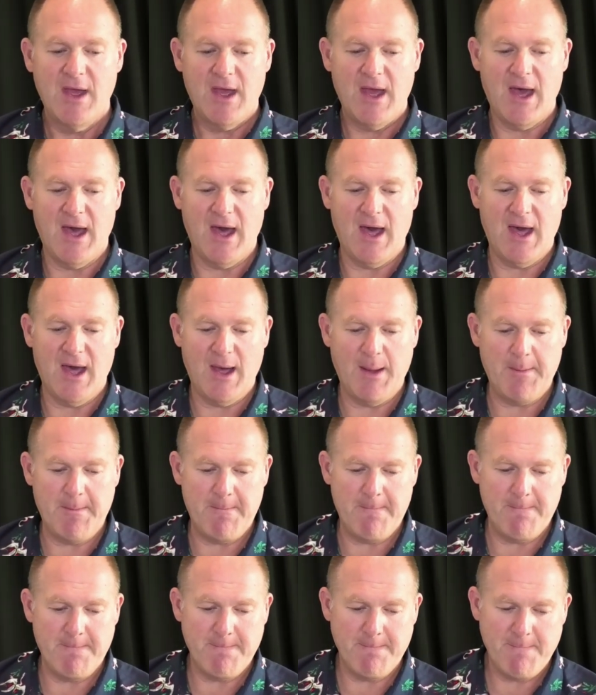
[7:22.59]

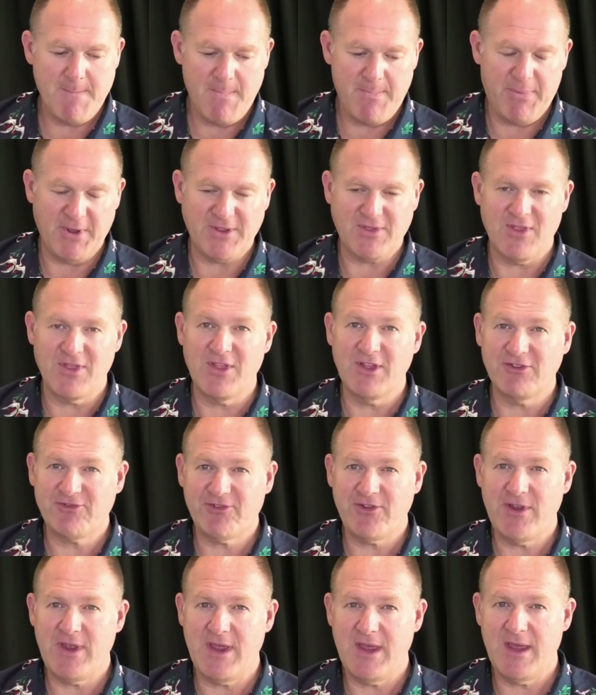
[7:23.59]
Um, but this
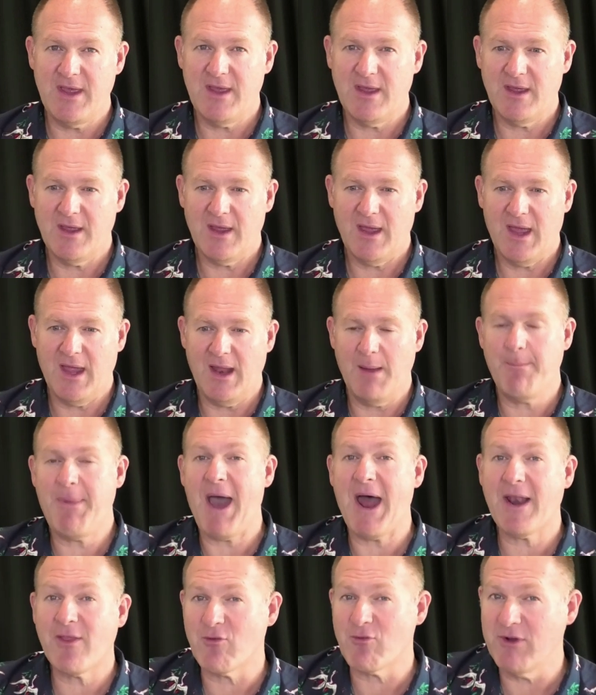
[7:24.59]
year, and
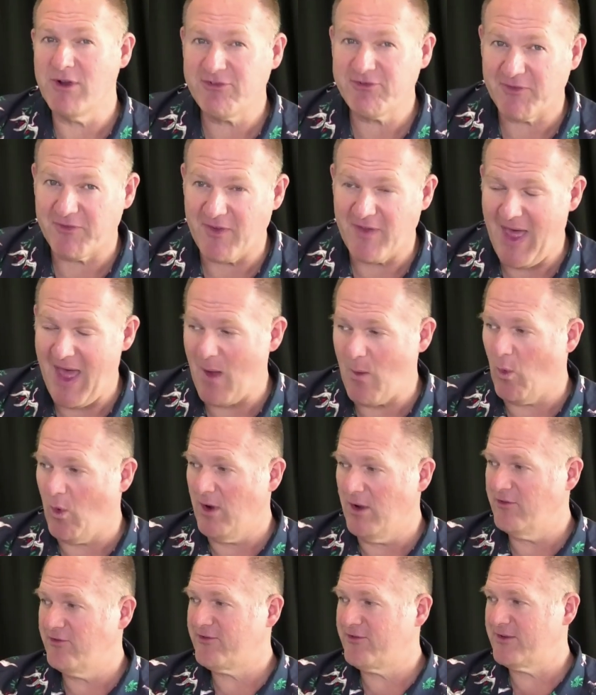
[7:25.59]
part of the reason for that
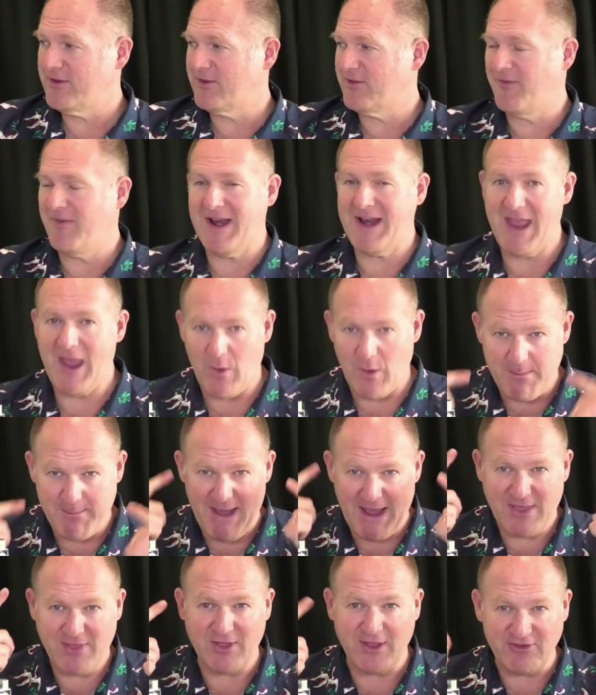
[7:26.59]
was, it's funny how we
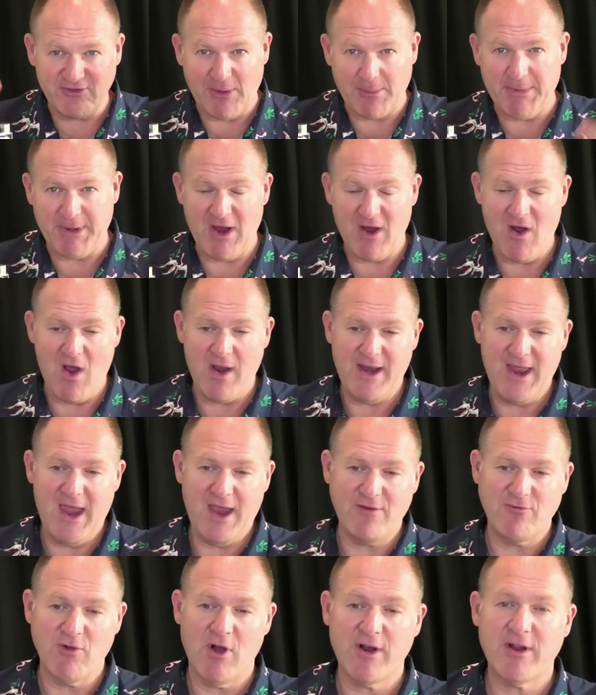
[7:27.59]
make things up in our own
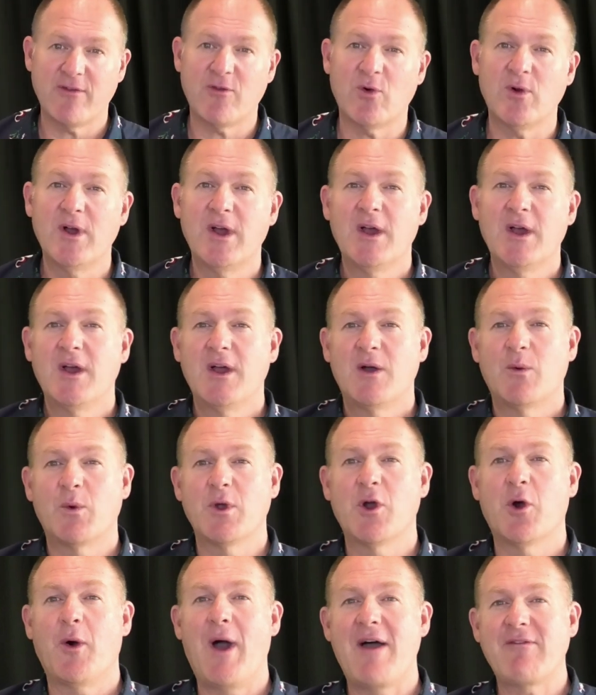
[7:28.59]
head, right? I've, we
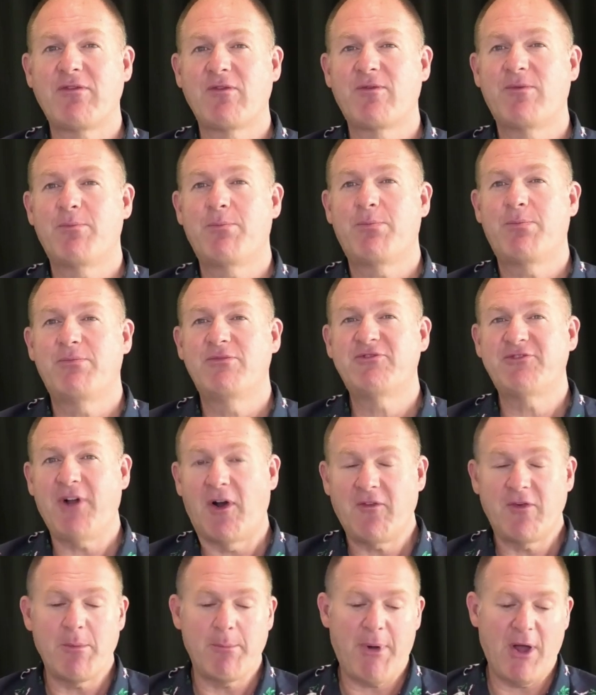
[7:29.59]
all have
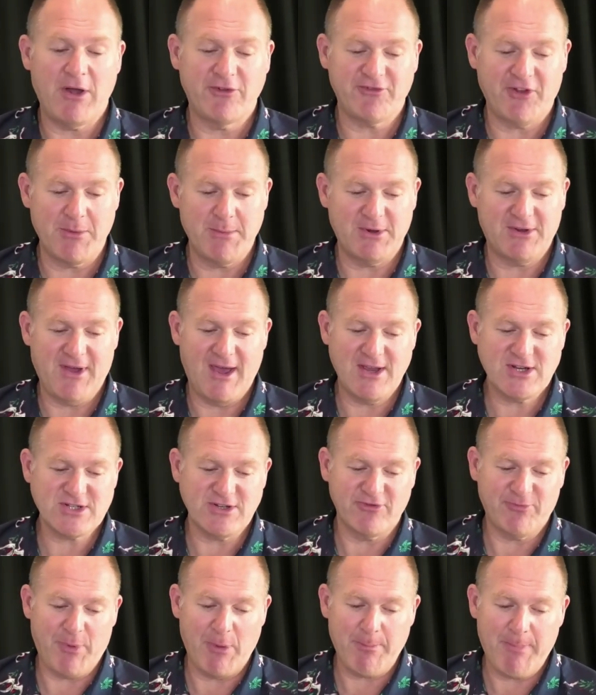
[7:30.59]
self-imposed
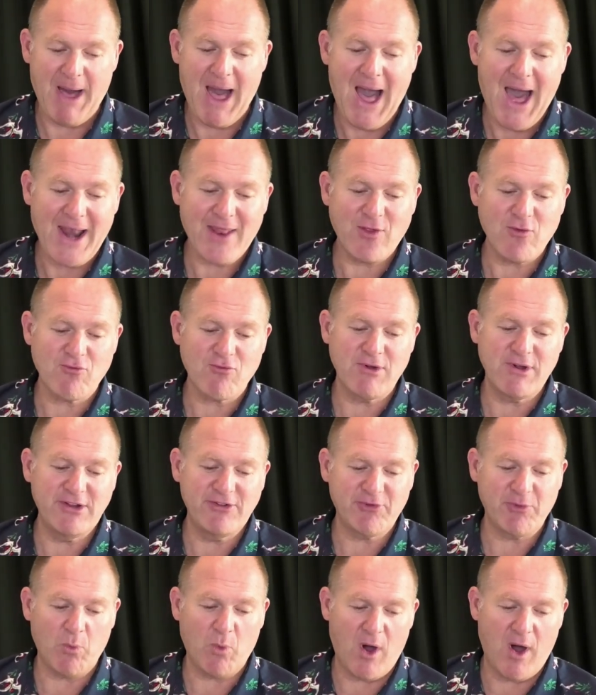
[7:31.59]
limitations, but part of the
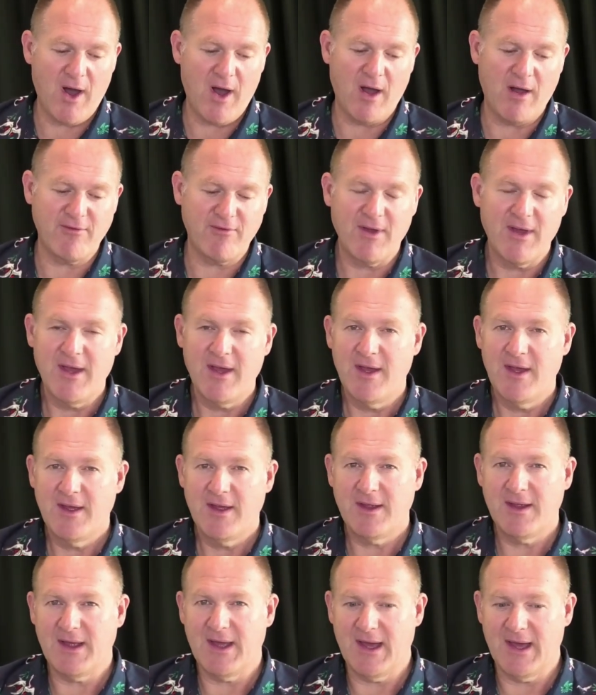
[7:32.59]
reason why I've
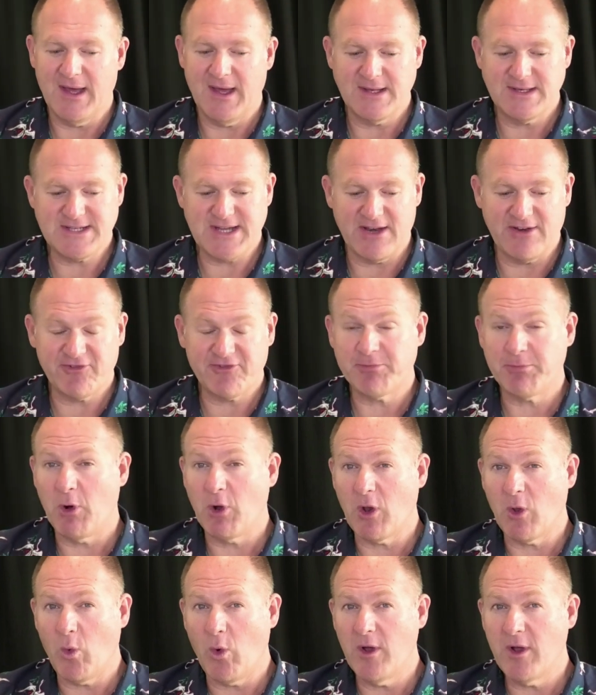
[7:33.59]
uh, done
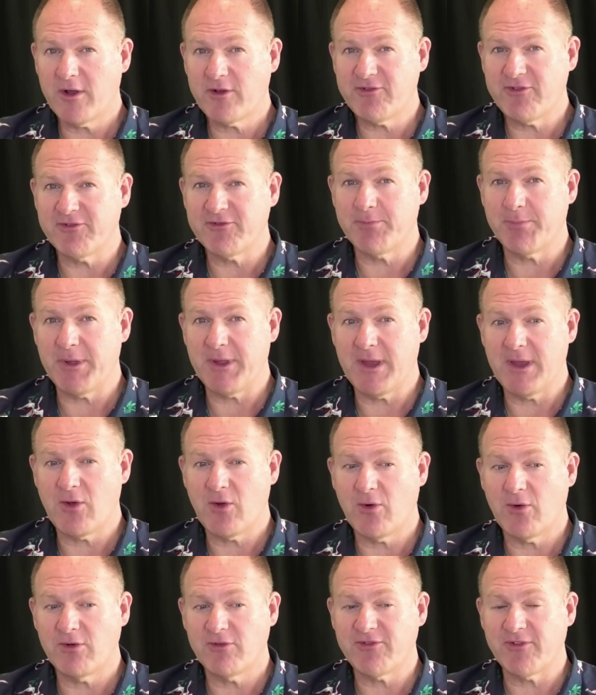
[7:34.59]
smaller works is
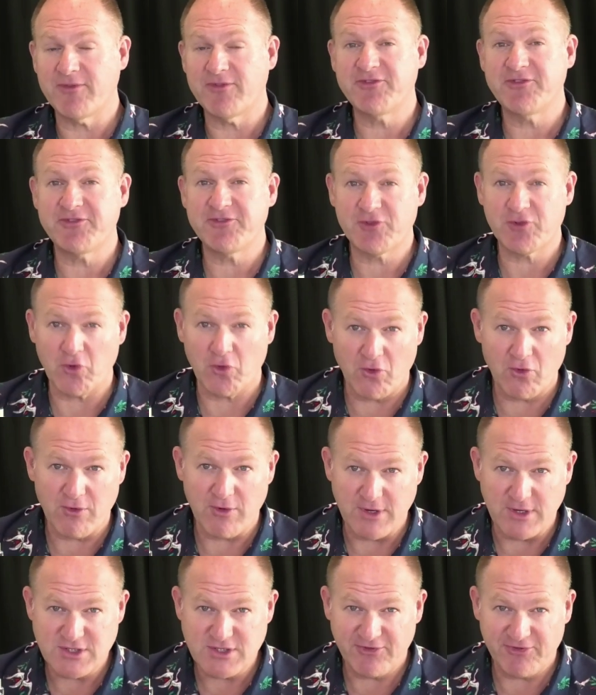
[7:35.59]
because of
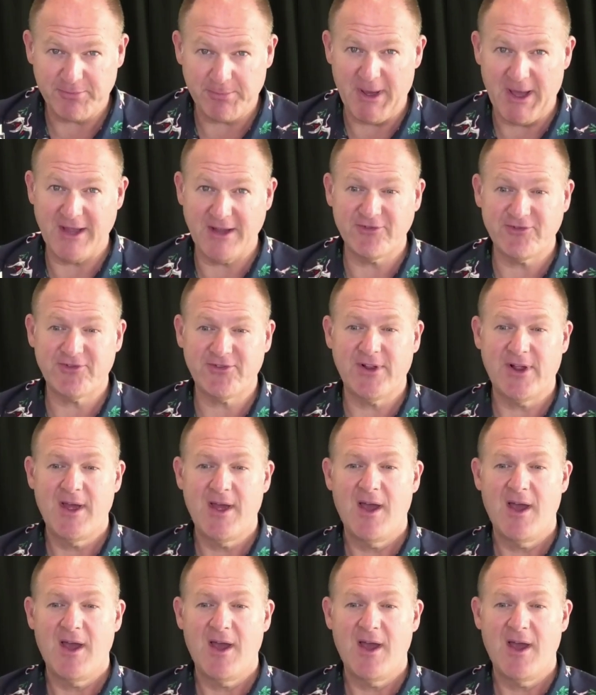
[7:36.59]
storage space.